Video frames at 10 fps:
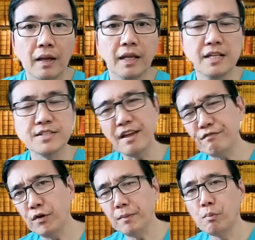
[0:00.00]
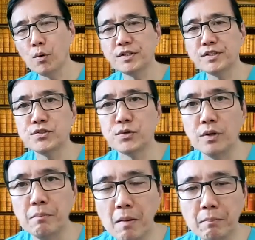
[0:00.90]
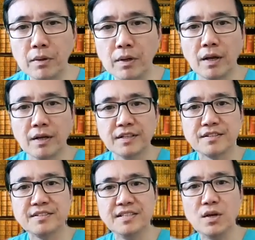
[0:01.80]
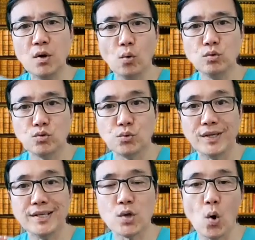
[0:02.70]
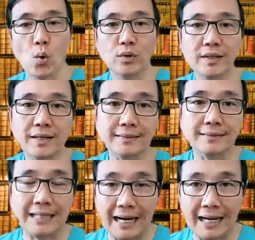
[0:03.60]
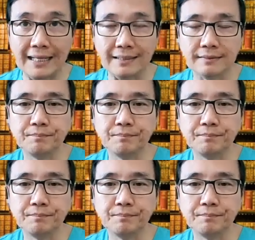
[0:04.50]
It is therefore important to remember that CO2 is only a guide.